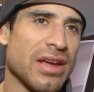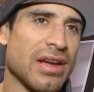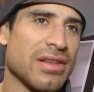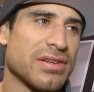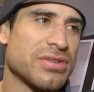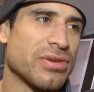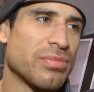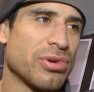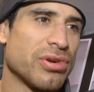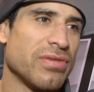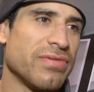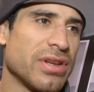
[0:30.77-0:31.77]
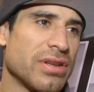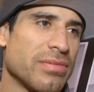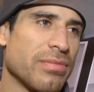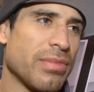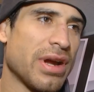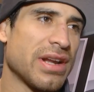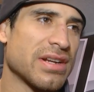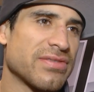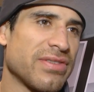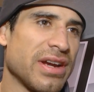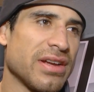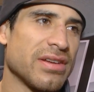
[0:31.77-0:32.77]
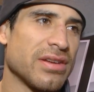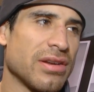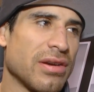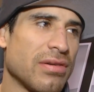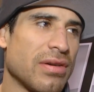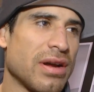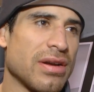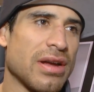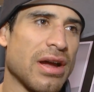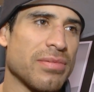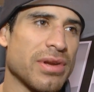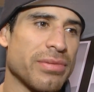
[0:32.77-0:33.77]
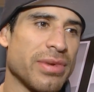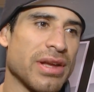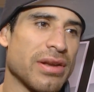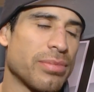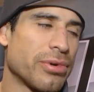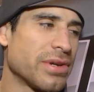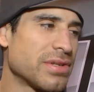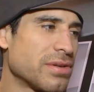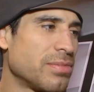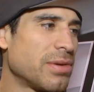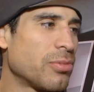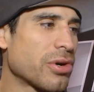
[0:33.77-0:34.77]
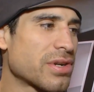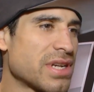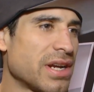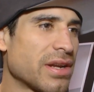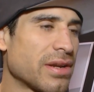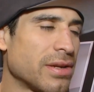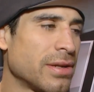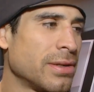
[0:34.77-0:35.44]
I look to improve in my next fight. You know, I, I'm going to make it a point to be more exciting.